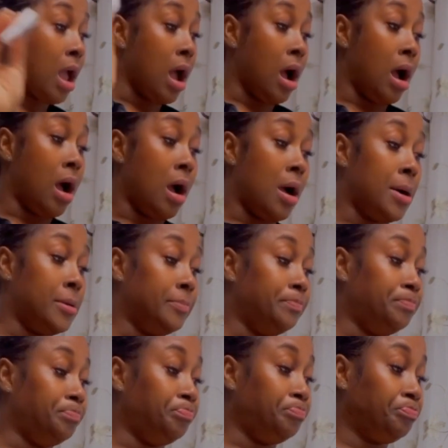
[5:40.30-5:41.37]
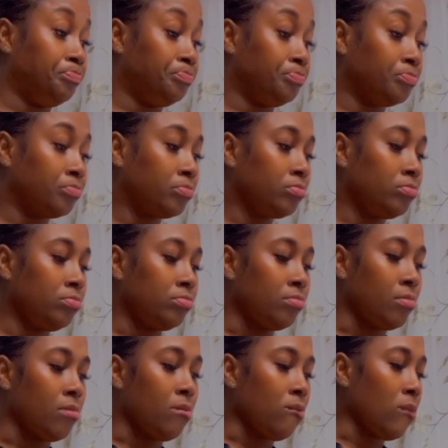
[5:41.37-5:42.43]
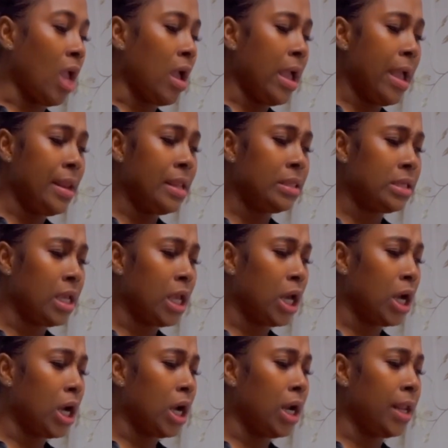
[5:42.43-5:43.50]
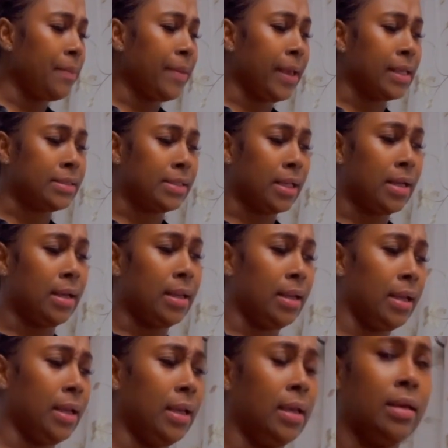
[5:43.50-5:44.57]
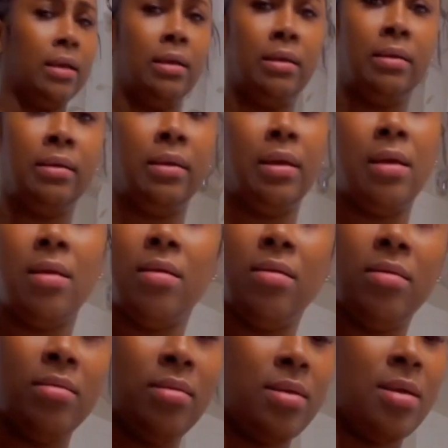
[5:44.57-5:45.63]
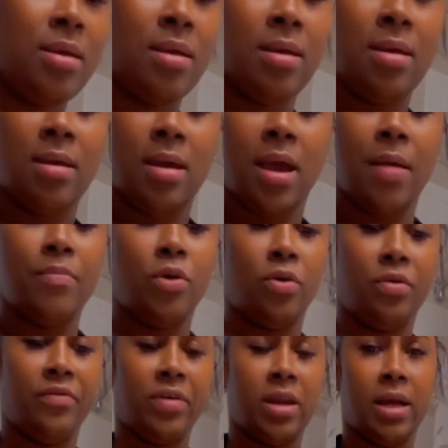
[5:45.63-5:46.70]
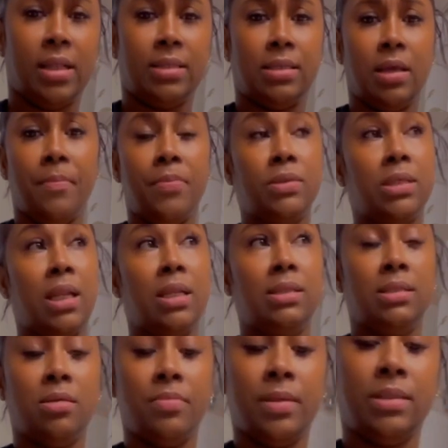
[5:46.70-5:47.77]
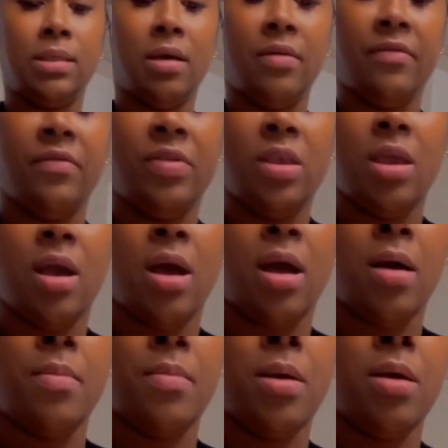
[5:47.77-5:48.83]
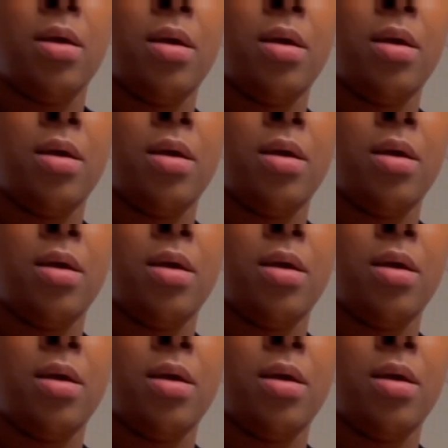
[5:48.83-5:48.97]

um, anything girly basically. You know, I'm done for that. So I put a little bit of the um